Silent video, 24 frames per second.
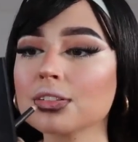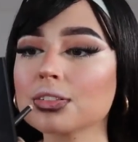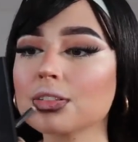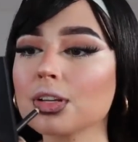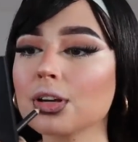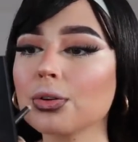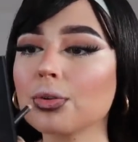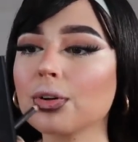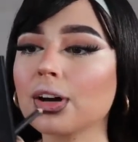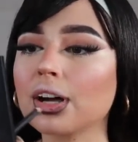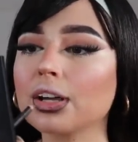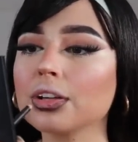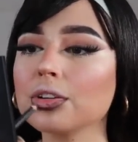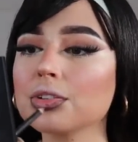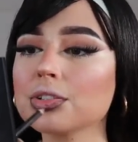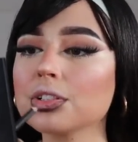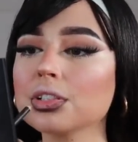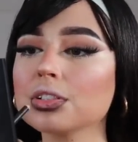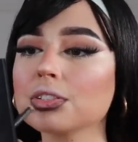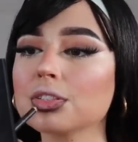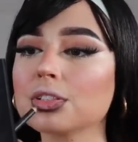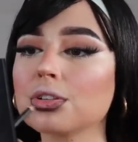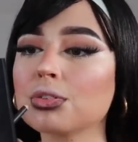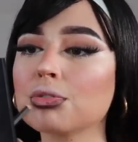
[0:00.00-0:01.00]
So I
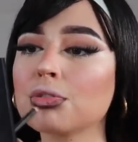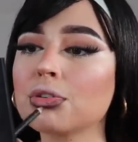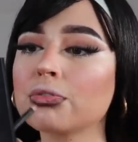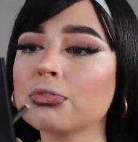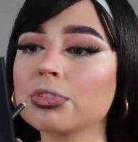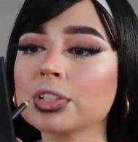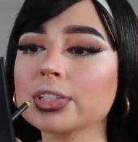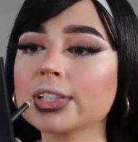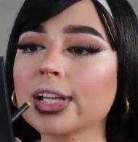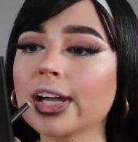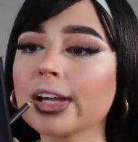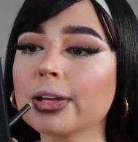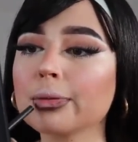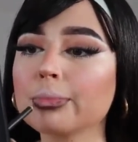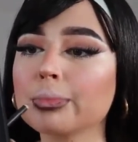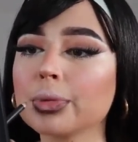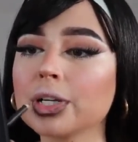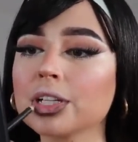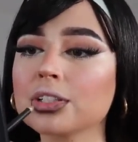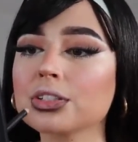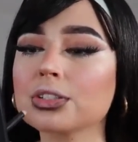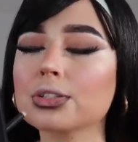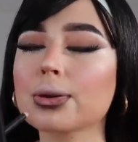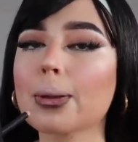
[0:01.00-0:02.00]
usually don't overline
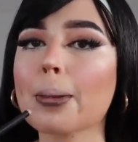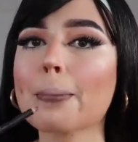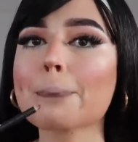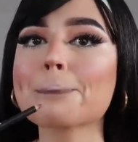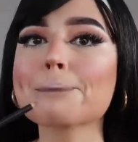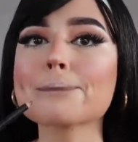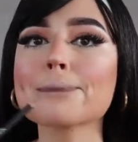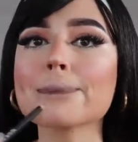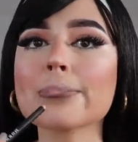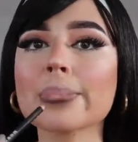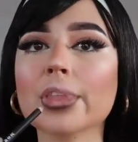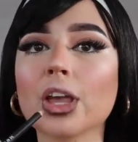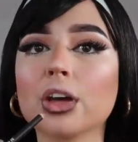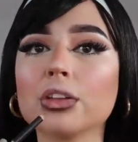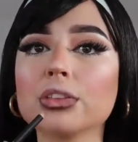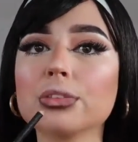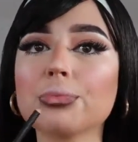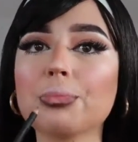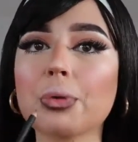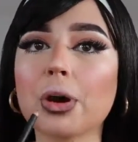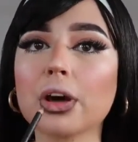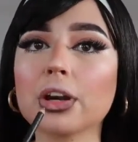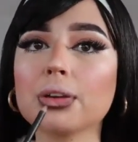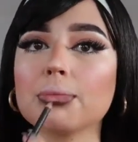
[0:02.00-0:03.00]
much on
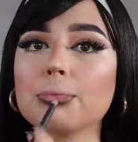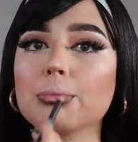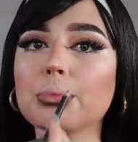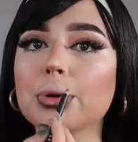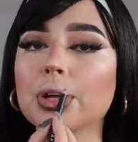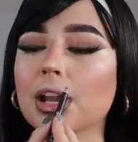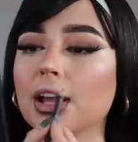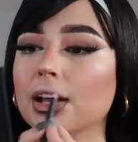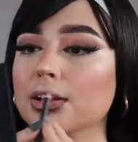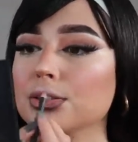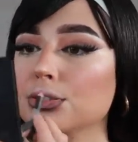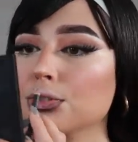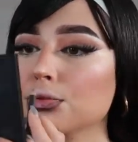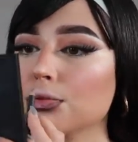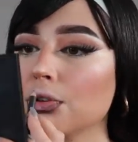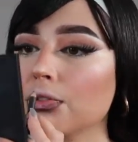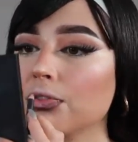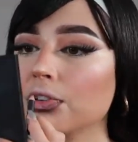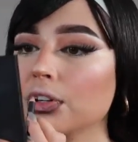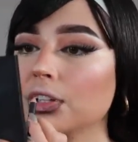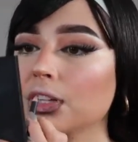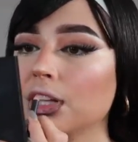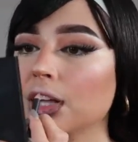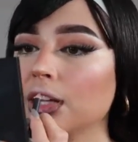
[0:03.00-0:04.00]
the bottom, but I do
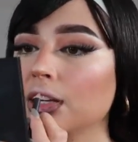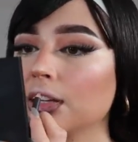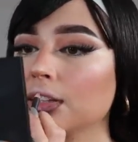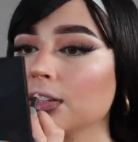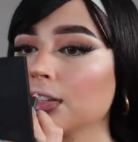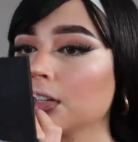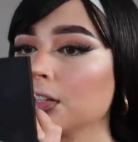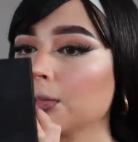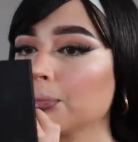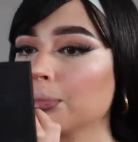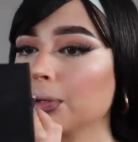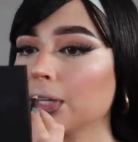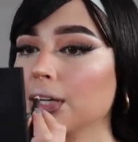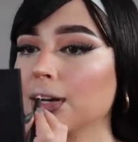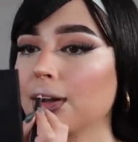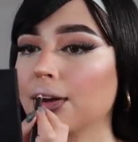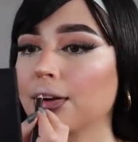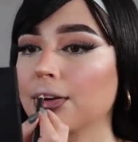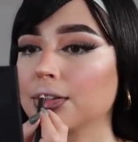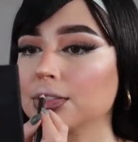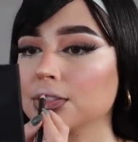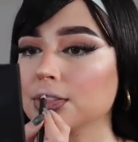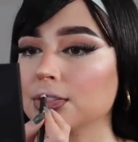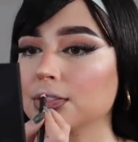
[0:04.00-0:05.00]
overline a little bit
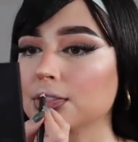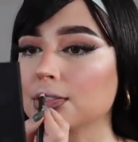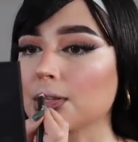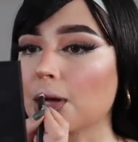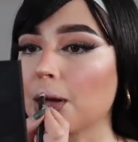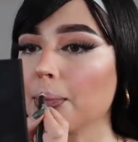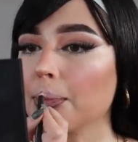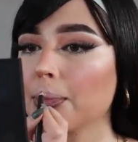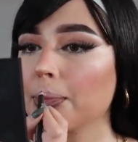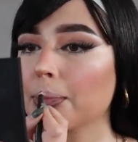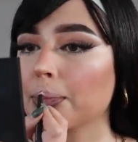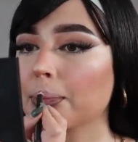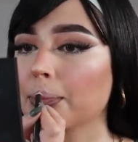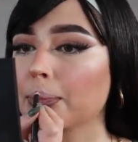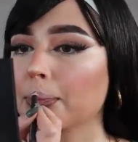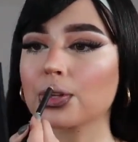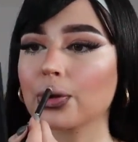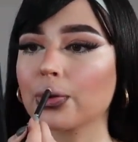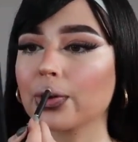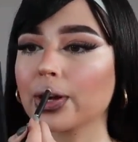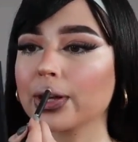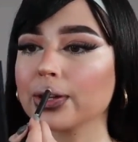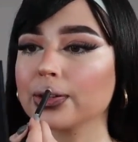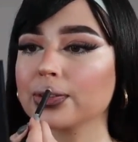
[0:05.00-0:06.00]
on the top.
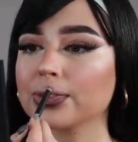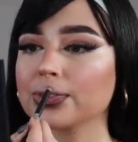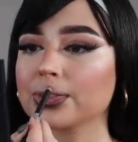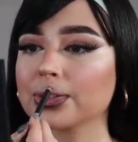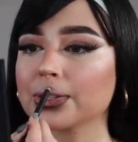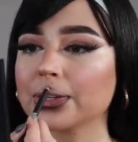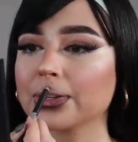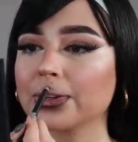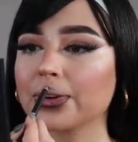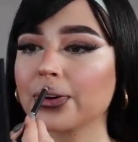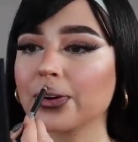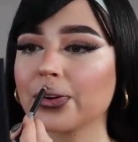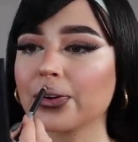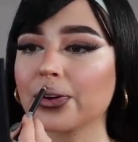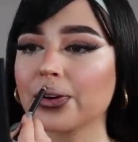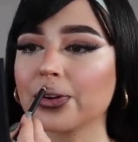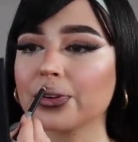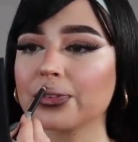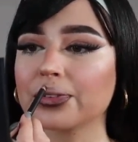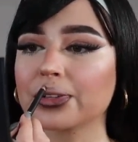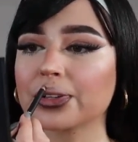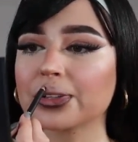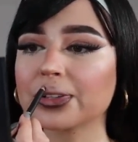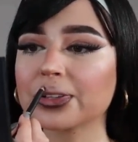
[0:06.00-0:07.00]
So I usually go
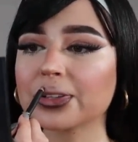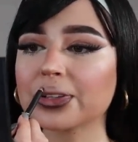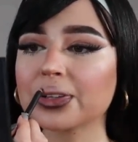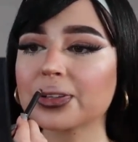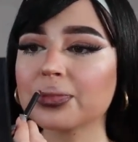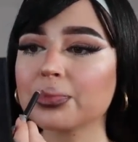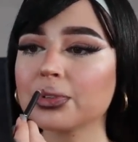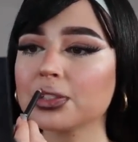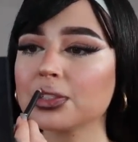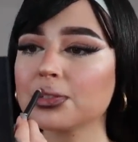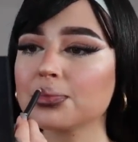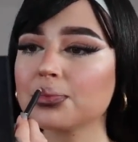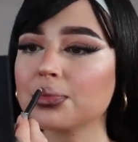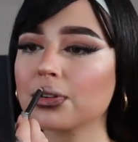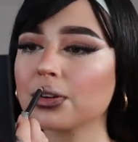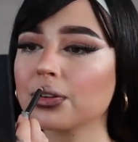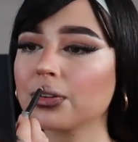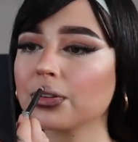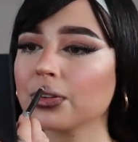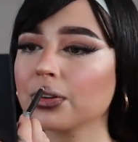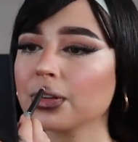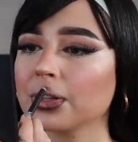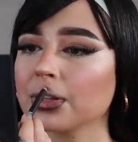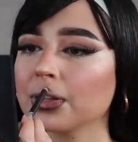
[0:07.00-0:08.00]
over the Cupid's
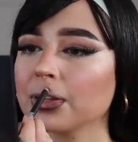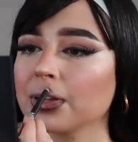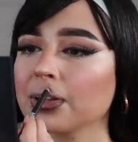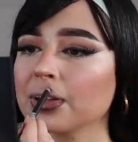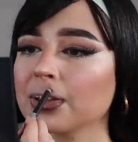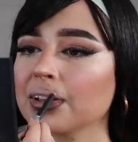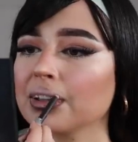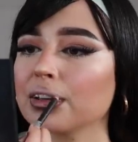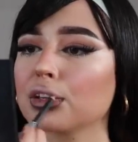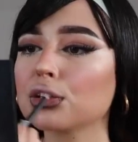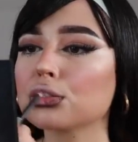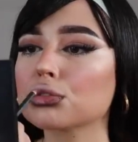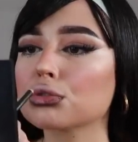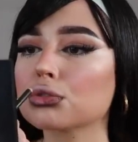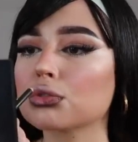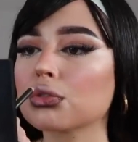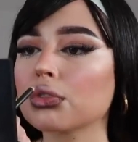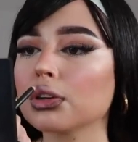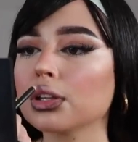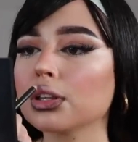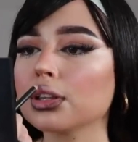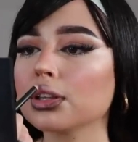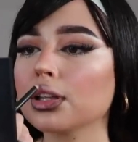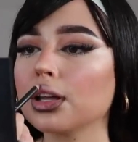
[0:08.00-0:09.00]
bow in a
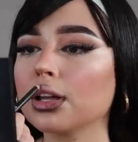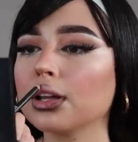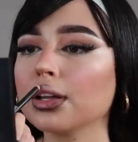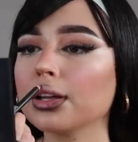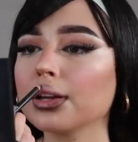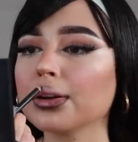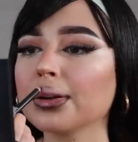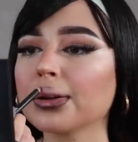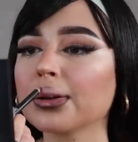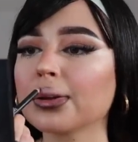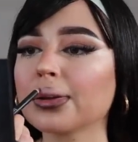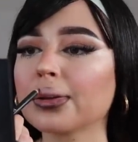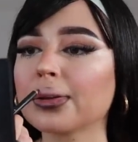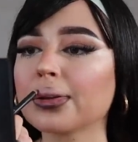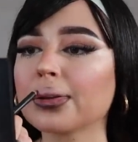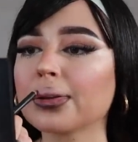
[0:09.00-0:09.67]
straight line.